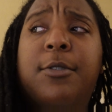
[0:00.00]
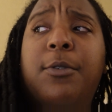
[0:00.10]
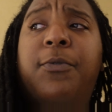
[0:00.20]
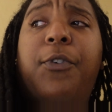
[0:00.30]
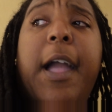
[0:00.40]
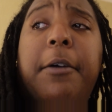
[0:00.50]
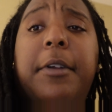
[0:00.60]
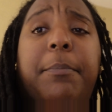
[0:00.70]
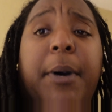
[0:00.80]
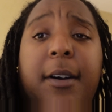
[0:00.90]
you frowned
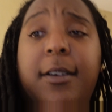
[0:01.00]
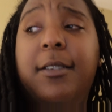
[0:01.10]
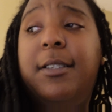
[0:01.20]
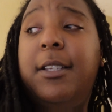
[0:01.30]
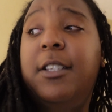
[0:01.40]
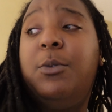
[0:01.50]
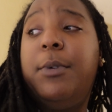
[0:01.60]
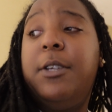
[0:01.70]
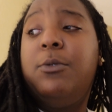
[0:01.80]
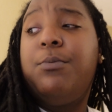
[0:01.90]
upon six
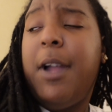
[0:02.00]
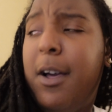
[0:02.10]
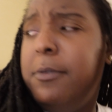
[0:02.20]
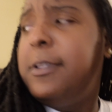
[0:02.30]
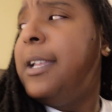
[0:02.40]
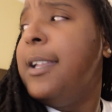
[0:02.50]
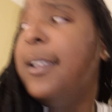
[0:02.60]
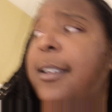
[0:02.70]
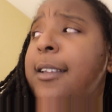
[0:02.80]
wheels rolling.